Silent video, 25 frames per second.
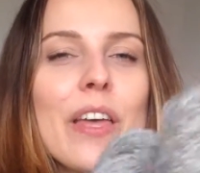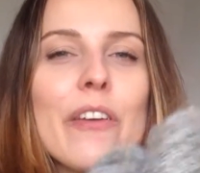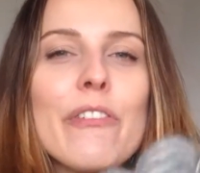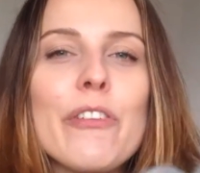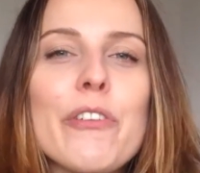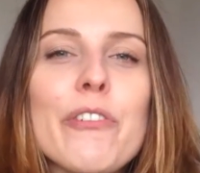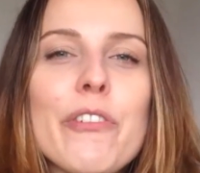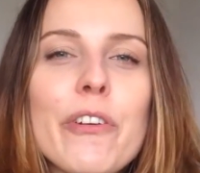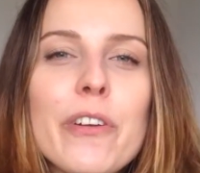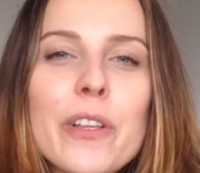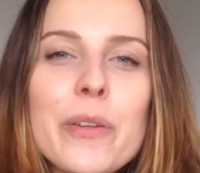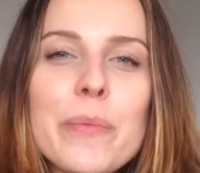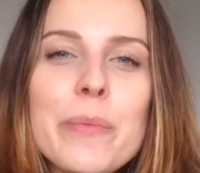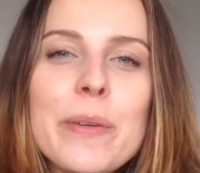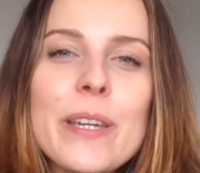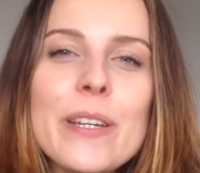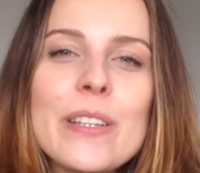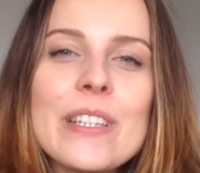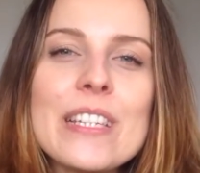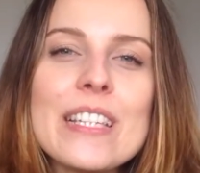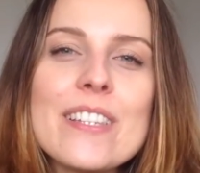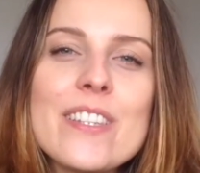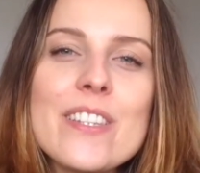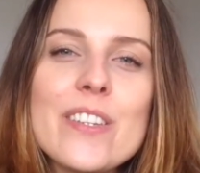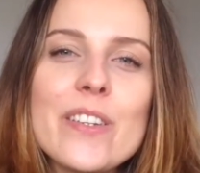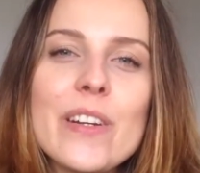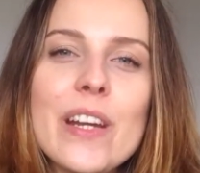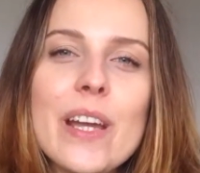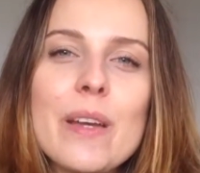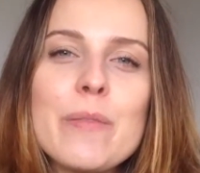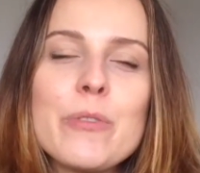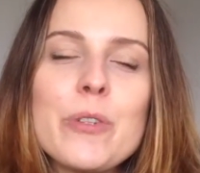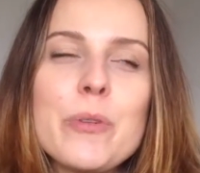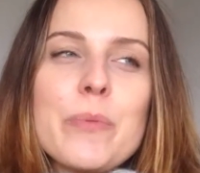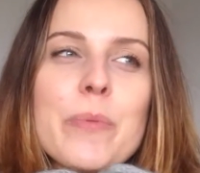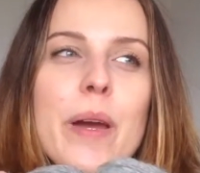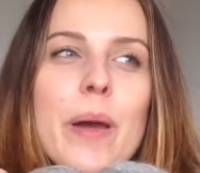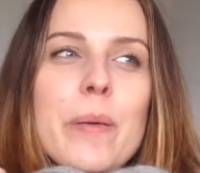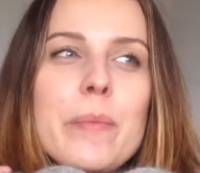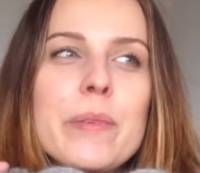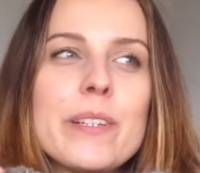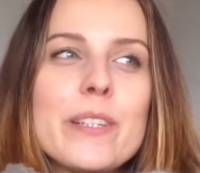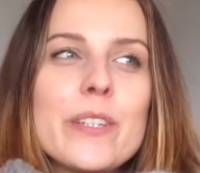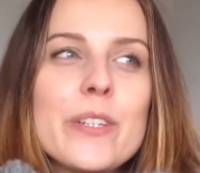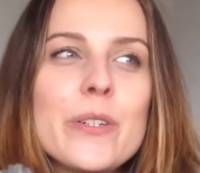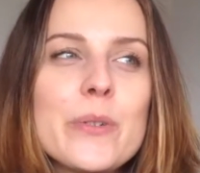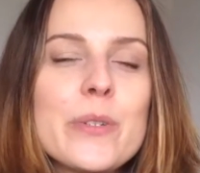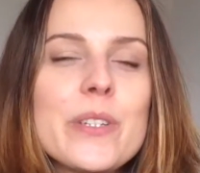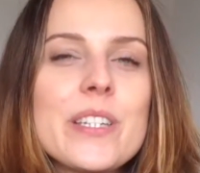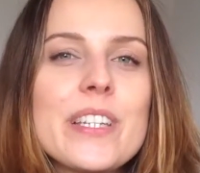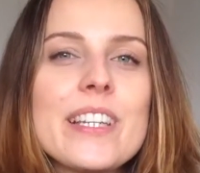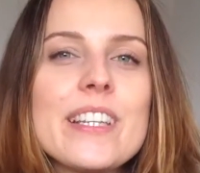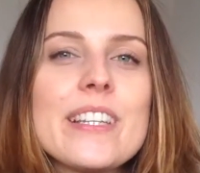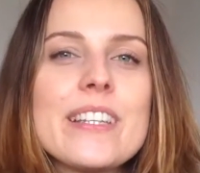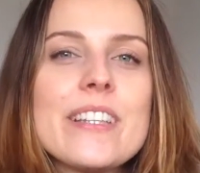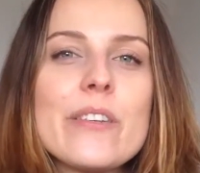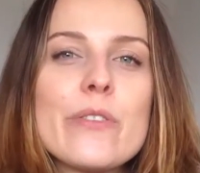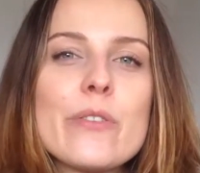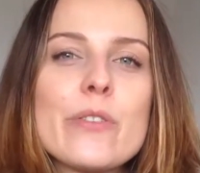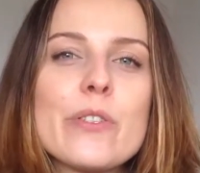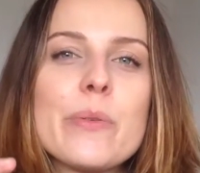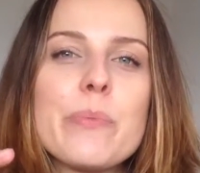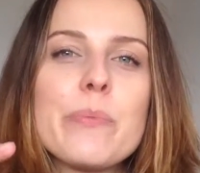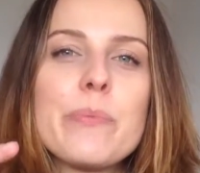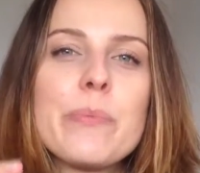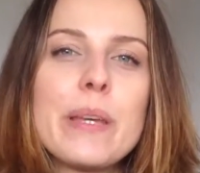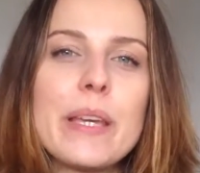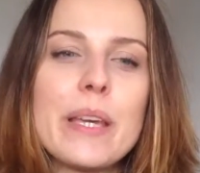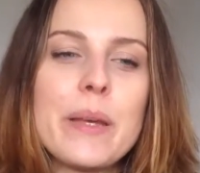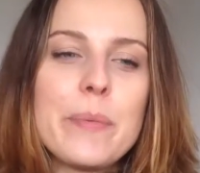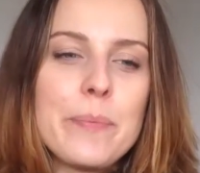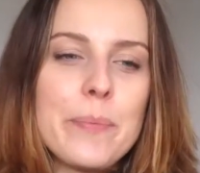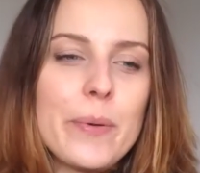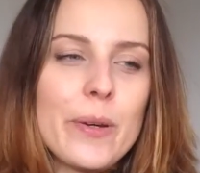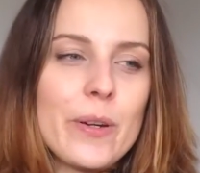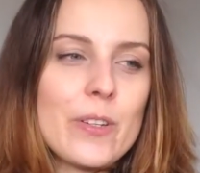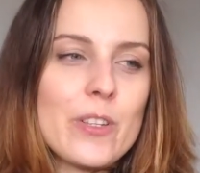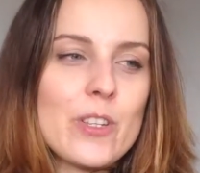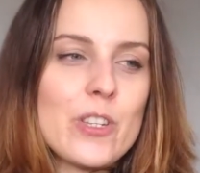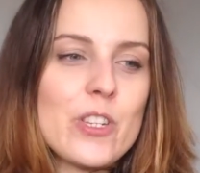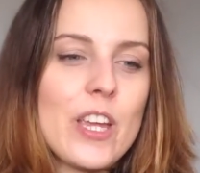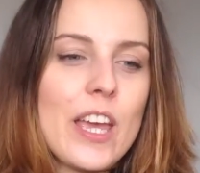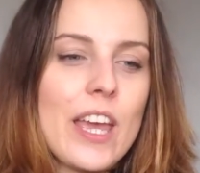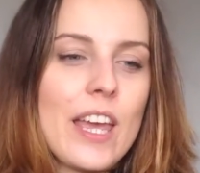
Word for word: if you follow me on Instagram, you probably noticed there's a big bunch,